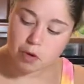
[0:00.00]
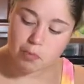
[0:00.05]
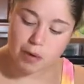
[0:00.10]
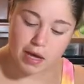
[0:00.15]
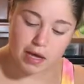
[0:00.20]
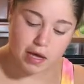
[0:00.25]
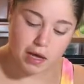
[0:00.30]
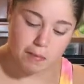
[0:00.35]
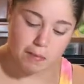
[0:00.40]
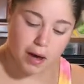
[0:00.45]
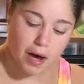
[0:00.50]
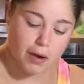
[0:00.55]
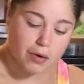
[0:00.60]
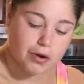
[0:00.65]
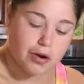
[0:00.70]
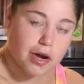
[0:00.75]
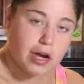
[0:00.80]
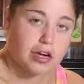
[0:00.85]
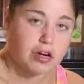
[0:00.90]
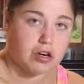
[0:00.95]
baking powder,
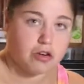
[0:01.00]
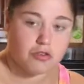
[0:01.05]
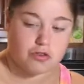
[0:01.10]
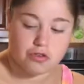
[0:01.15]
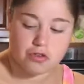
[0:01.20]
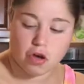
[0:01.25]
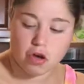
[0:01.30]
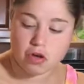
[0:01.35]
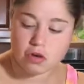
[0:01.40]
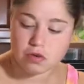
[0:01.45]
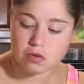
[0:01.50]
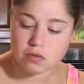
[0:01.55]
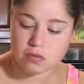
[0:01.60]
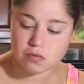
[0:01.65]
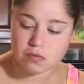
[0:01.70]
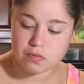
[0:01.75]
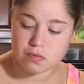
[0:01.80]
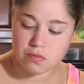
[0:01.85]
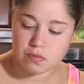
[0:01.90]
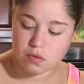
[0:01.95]
and our salt.
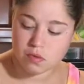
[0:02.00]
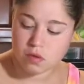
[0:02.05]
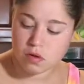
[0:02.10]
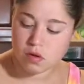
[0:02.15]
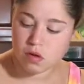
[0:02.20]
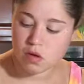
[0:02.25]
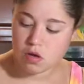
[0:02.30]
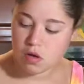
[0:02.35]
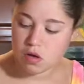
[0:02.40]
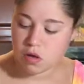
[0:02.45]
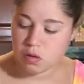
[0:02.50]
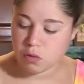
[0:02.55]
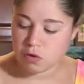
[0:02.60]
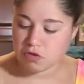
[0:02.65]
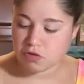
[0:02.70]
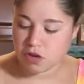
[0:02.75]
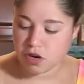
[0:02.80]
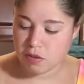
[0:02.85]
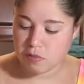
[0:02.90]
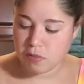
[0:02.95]
We're
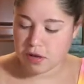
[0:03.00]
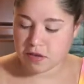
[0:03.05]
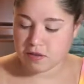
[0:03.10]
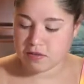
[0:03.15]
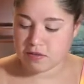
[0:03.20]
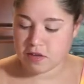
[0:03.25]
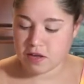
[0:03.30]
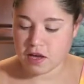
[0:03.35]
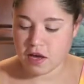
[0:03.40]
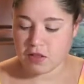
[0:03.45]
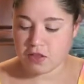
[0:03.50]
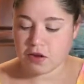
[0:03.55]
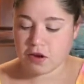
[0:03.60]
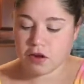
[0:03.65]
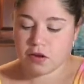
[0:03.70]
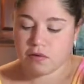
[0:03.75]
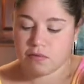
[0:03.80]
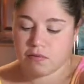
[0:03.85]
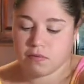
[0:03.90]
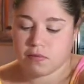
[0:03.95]
just going to mix
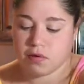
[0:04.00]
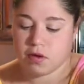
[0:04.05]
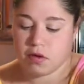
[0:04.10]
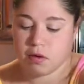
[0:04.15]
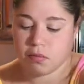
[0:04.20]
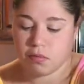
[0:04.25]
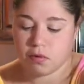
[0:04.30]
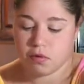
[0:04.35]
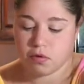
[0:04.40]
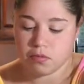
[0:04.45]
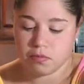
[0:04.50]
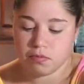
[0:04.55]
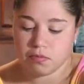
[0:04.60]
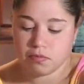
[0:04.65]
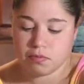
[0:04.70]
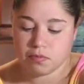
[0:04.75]
together in a bowl.